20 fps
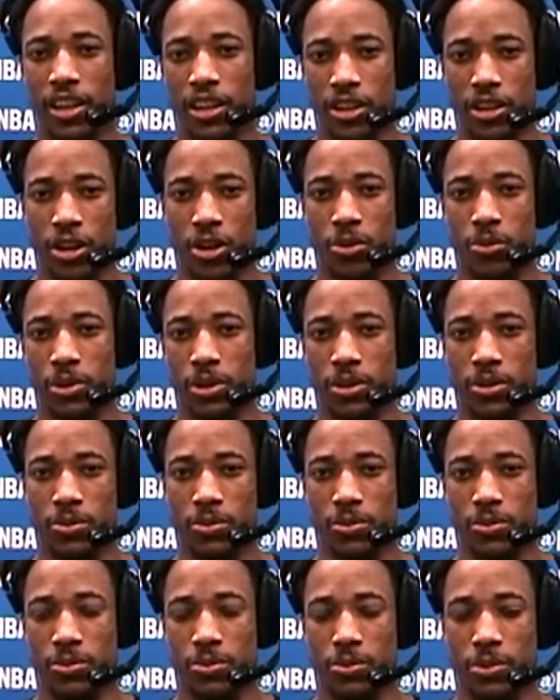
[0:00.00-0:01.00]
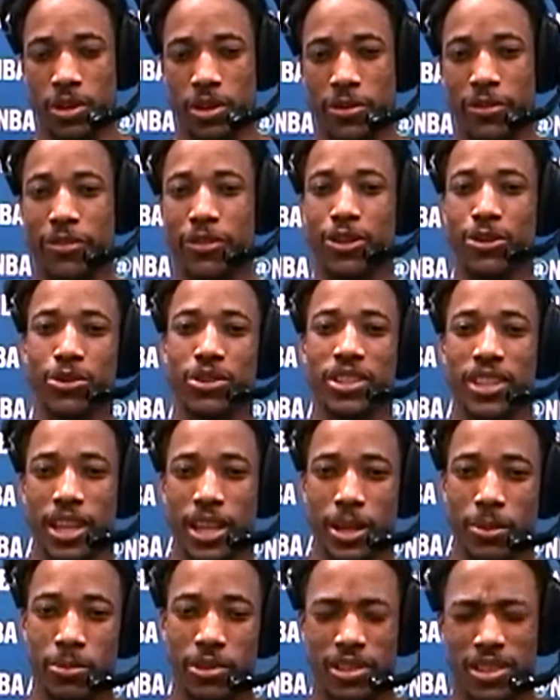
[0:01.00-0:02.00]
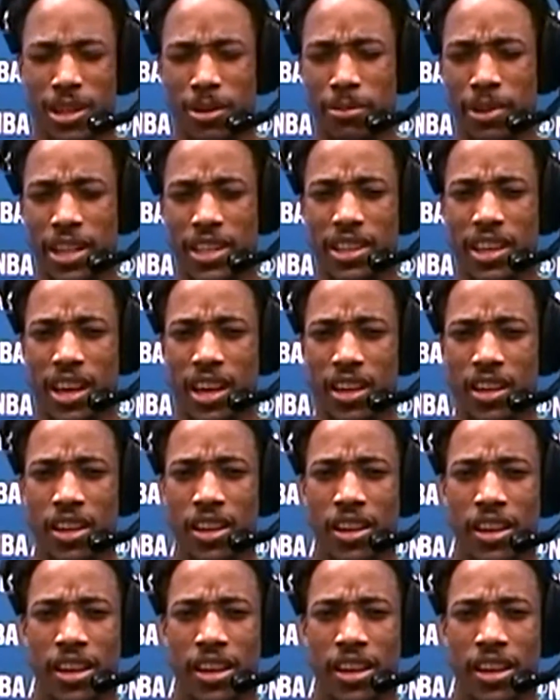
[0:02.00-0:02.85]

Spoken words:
you know, we a fluke team or something like that.